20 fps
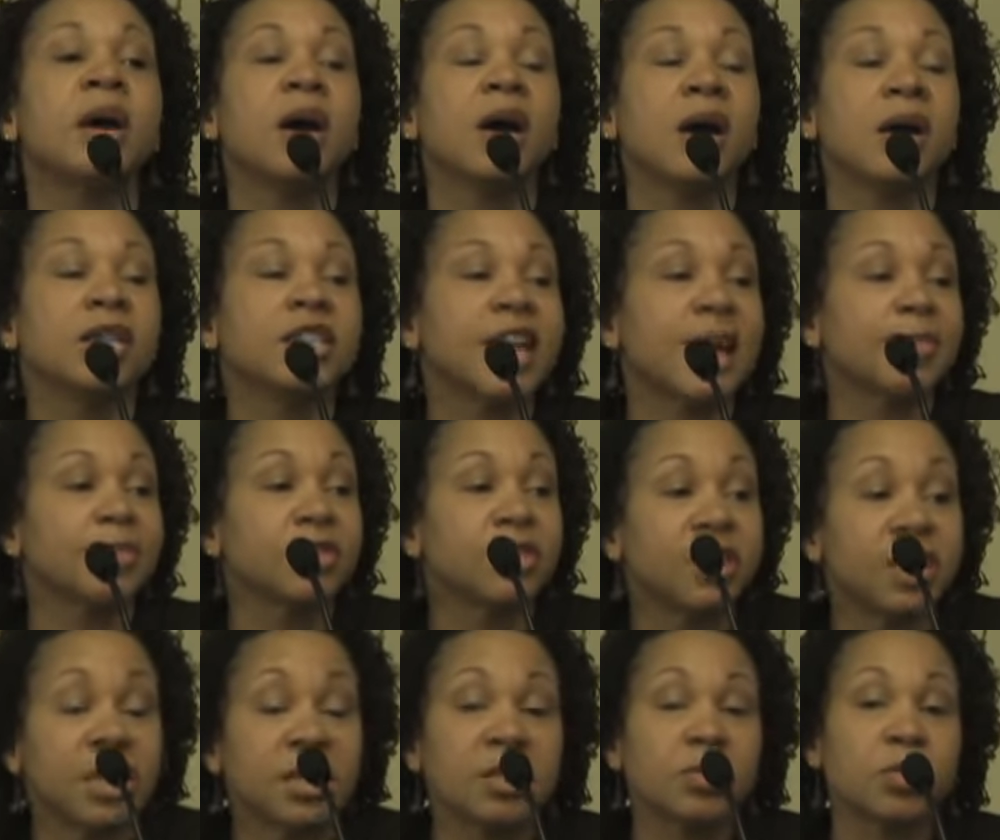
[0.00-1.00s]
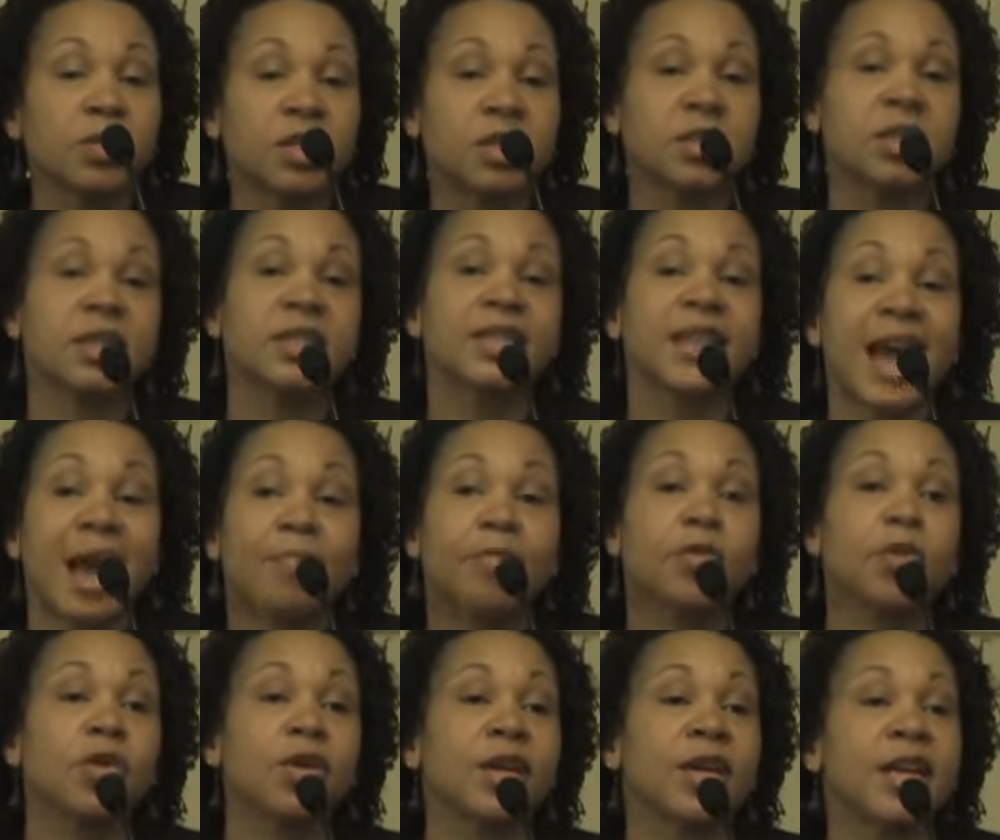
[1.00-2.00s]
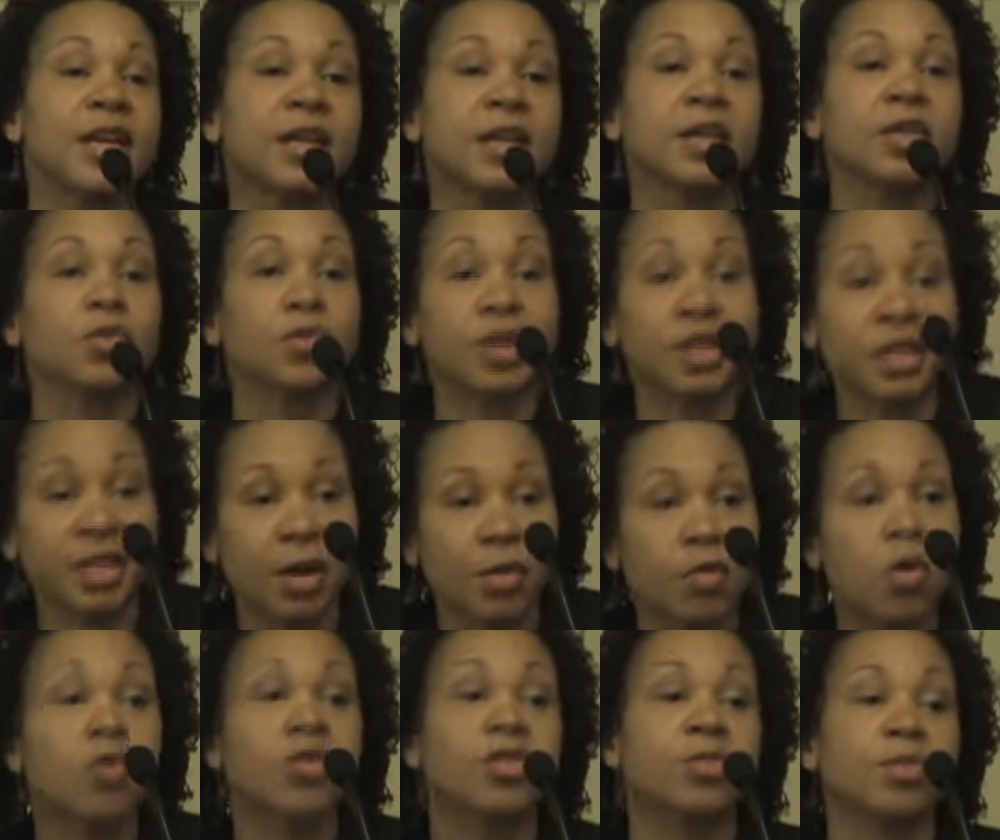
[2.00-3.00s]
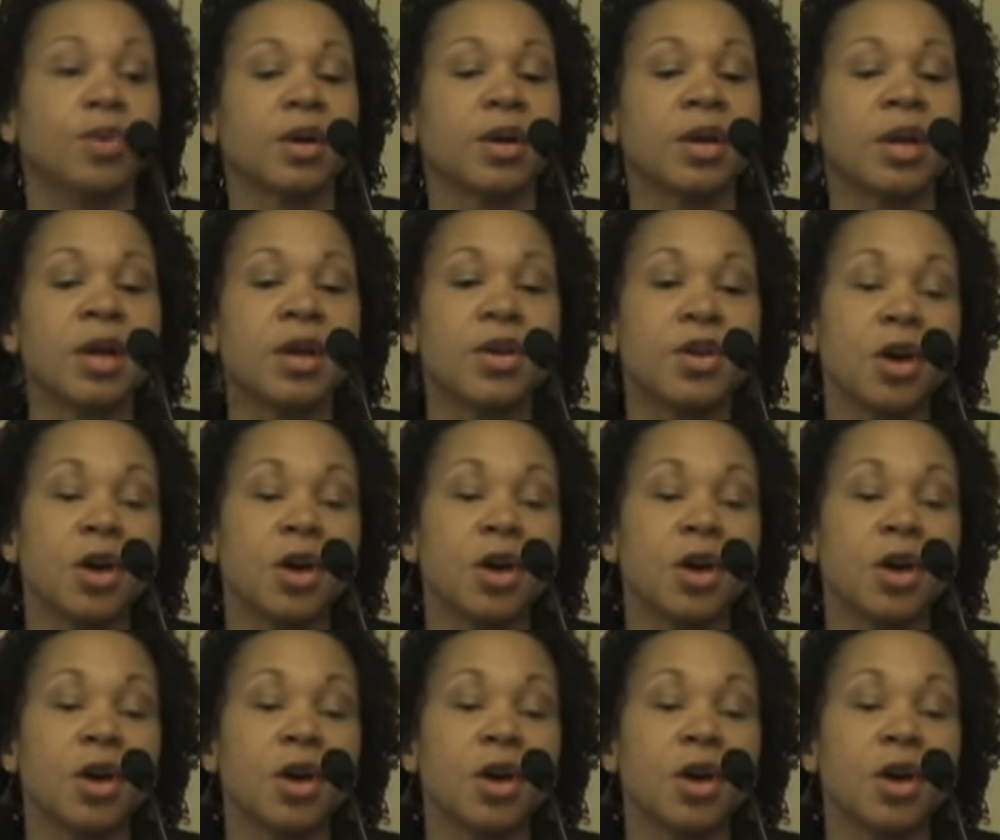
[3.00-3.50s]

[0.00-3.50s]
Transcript: Uh, chapter 6, which is a chapter on healing, the reason I wrote the book.